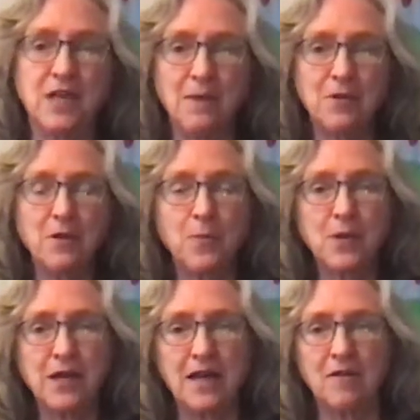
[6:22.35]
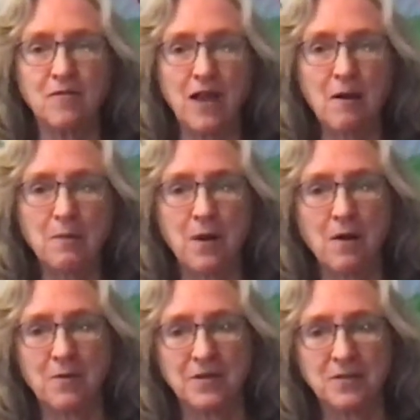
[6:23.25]
I'm going to put it in a flower
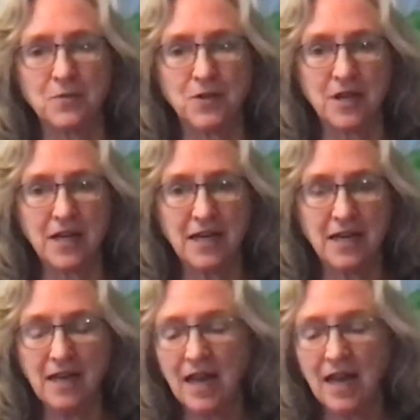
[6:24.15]
pot with some dirt in it.